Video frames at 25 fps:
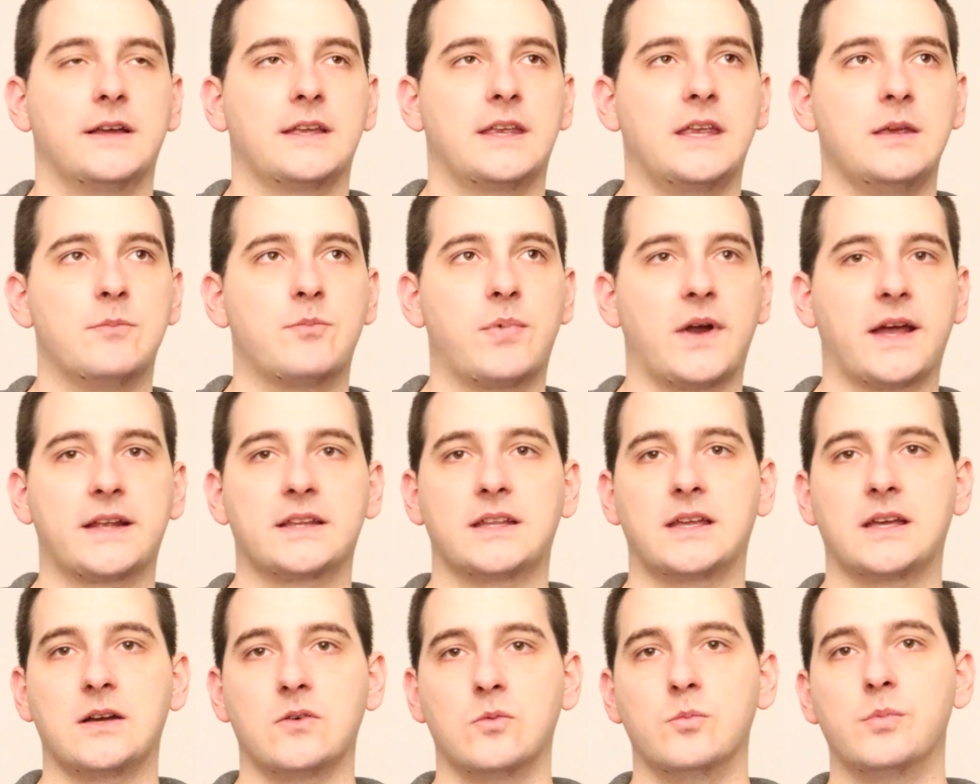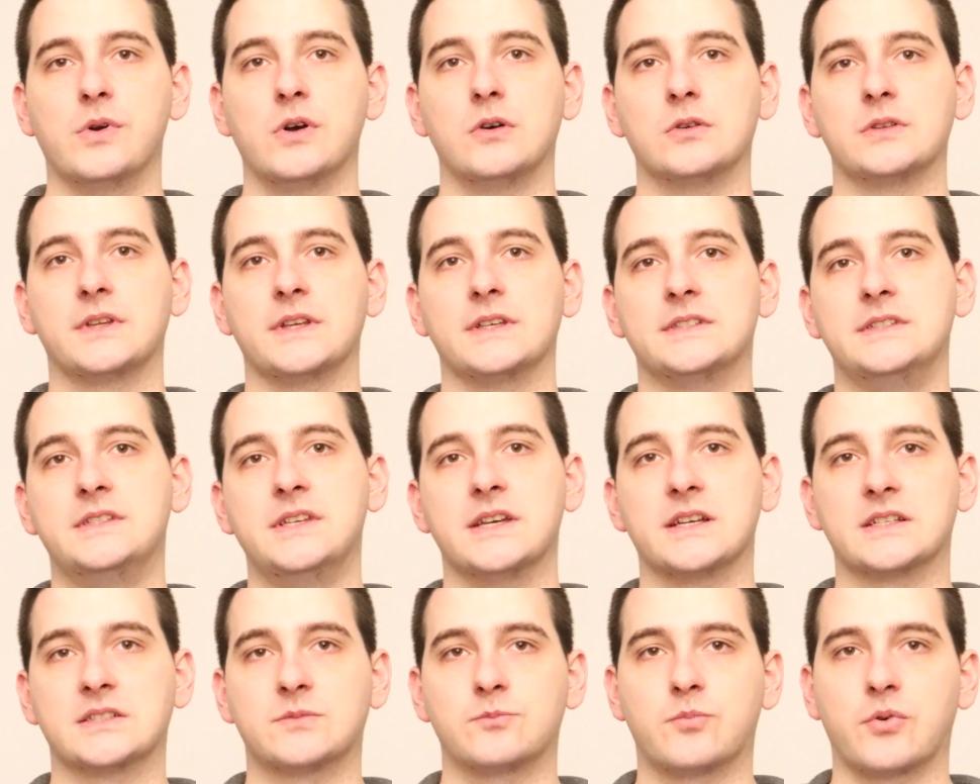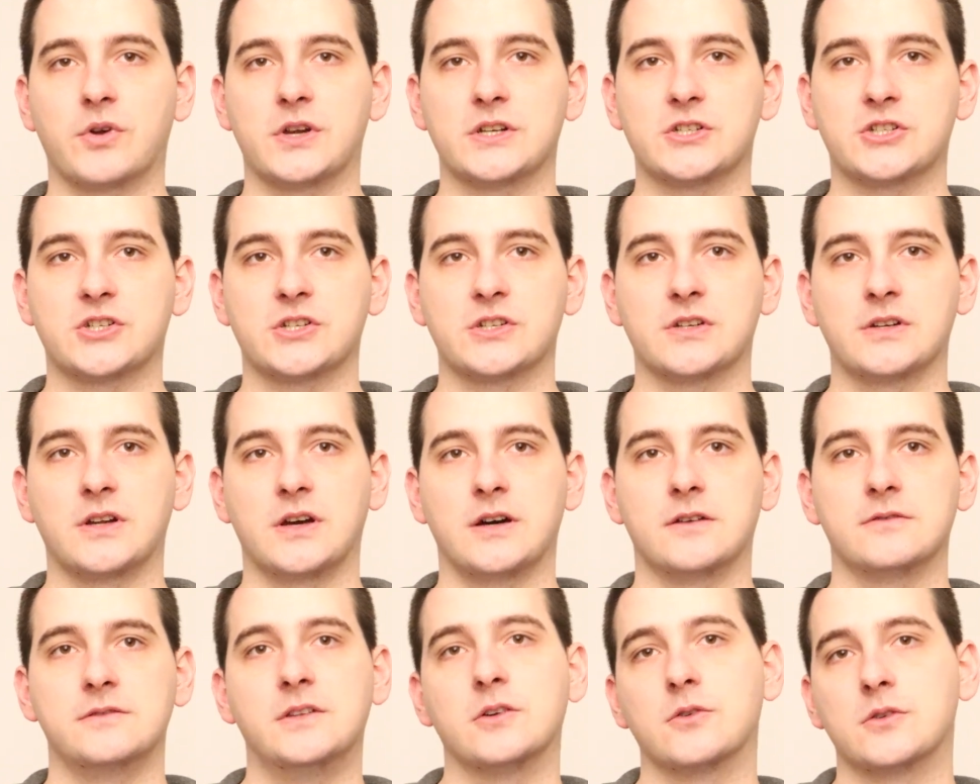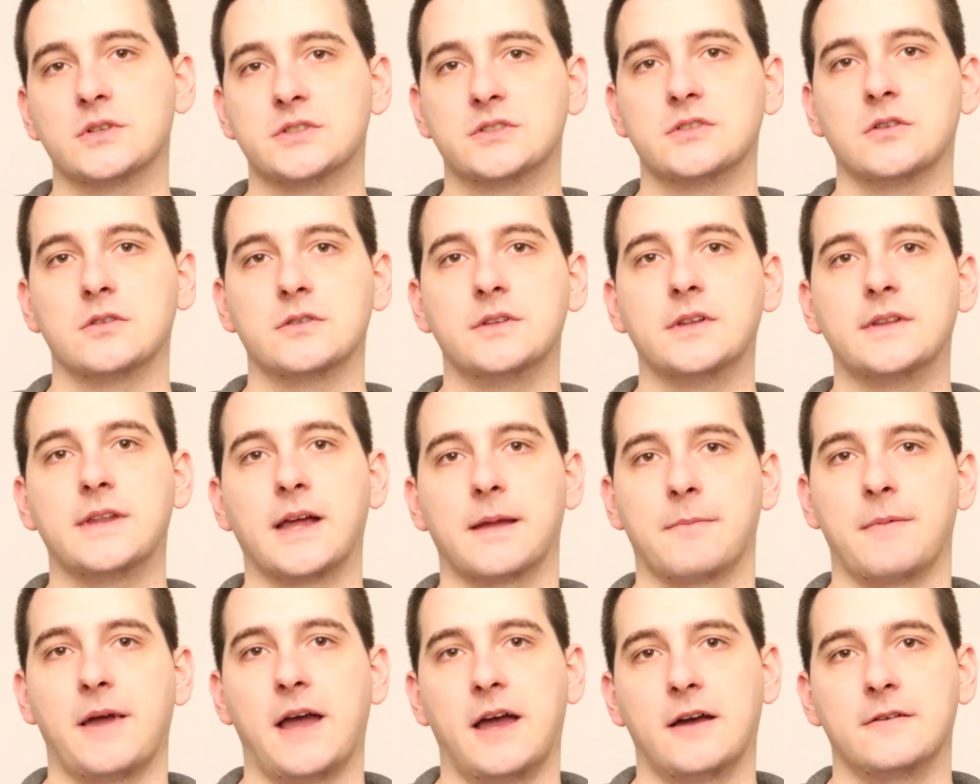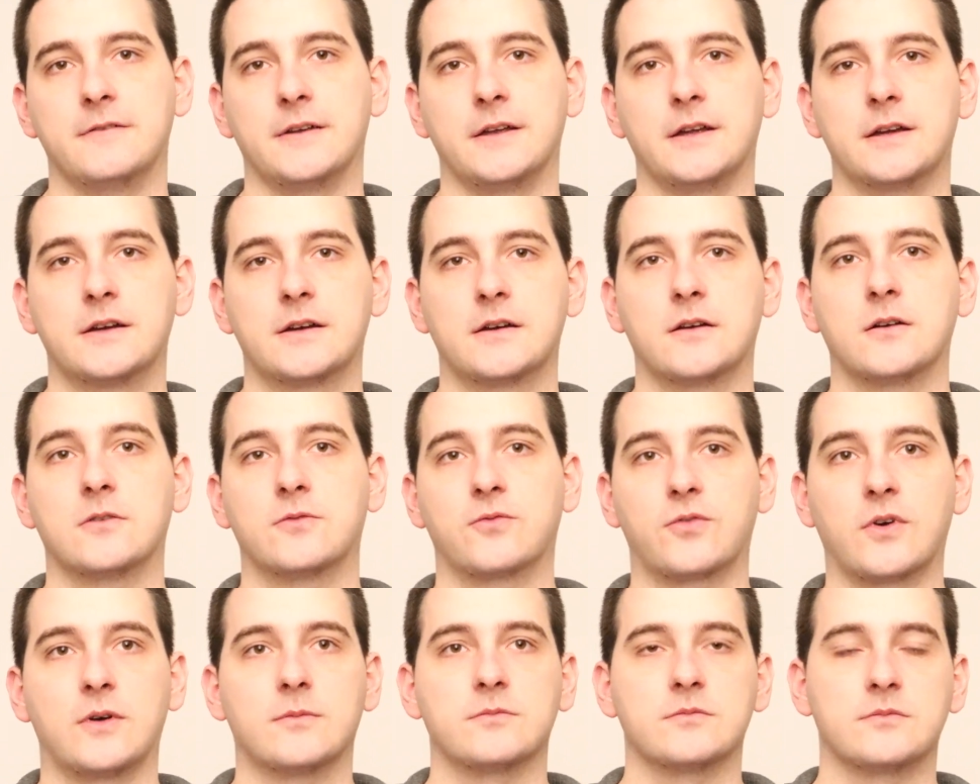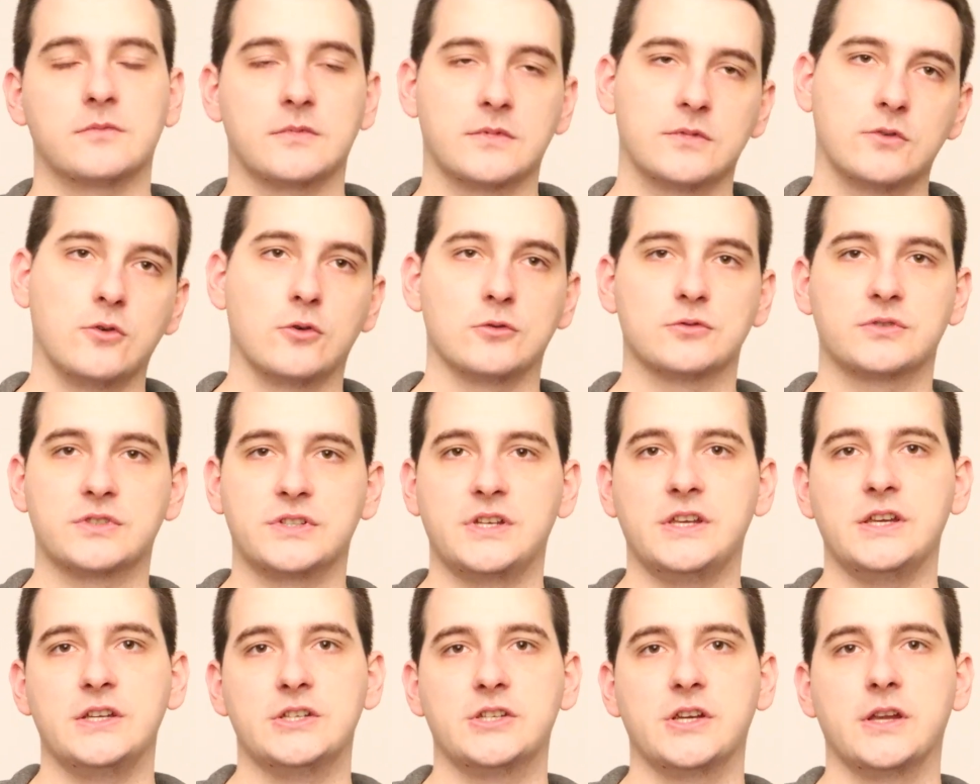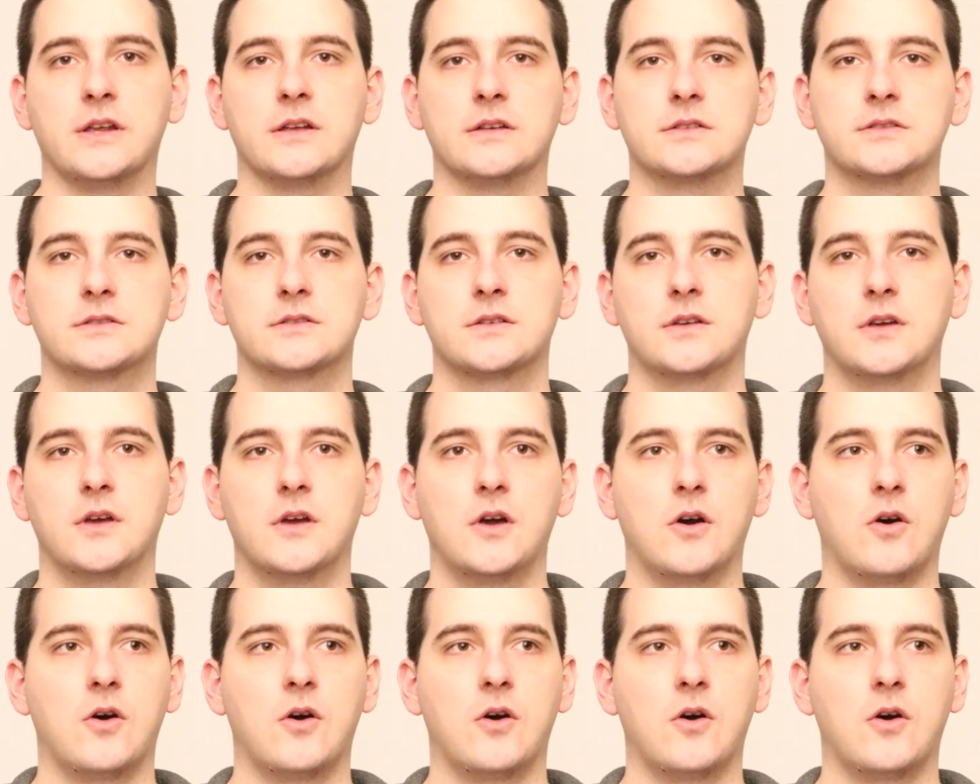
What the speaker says: key practical build is the expression of the result that I'm having from those teachings,